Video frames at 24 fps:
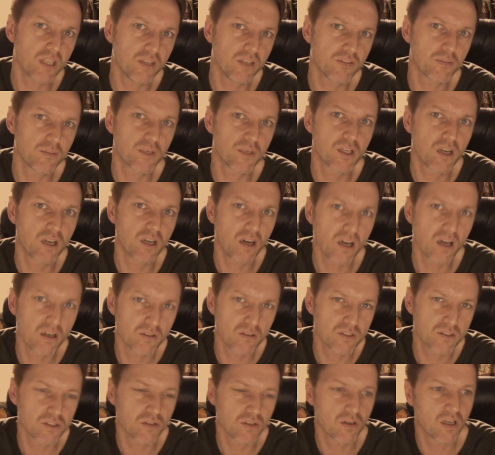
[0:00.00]
from a car
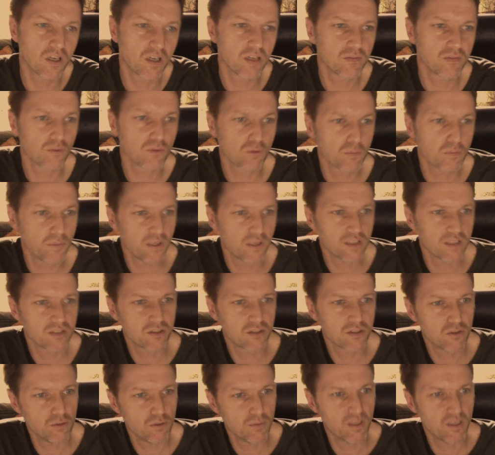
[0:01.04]
as you're kind of, or a bus,
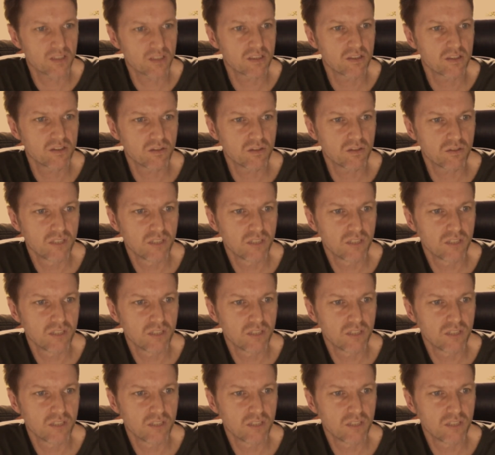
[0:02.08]
tour bus, as you're